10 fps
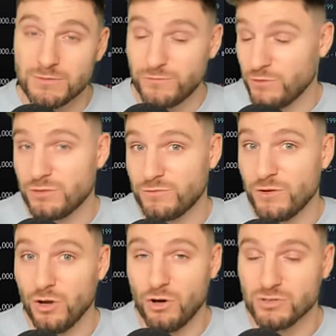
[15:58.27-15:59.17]
for, for
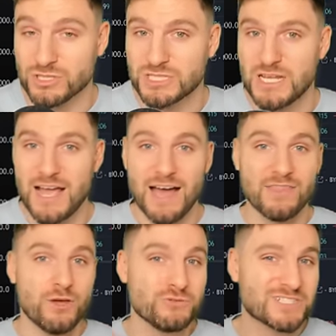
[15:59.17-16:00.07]
longs,
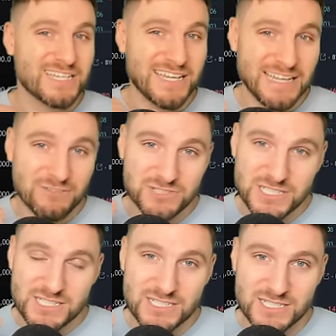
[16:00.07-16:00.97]
and those key
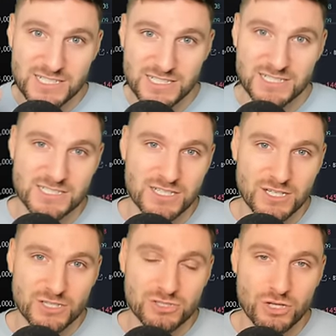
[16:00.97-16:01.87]
resistances
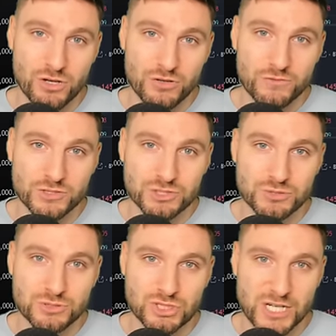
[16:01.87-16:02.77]
to look for
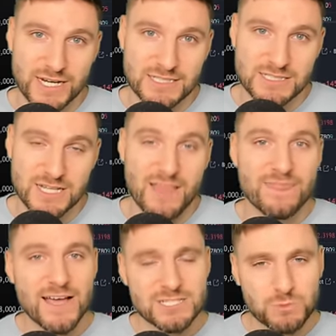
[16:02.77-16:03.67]
short trades.
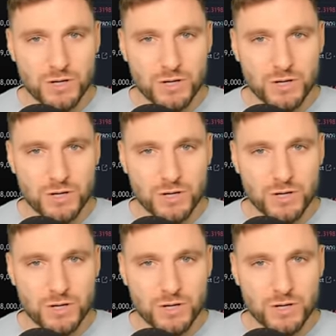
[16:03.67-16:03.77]
That's what